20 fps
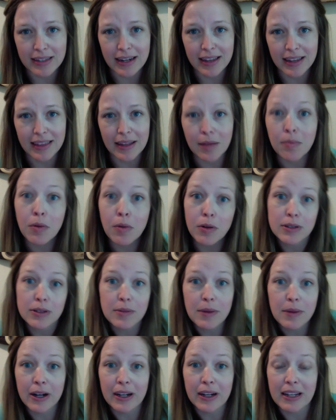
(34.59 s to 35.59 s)
that I think most
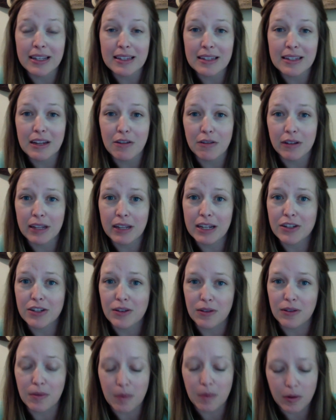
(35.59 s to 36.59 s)
Americans can relate
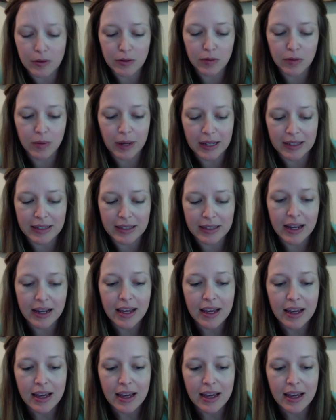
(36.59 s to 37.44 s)
to, the most waste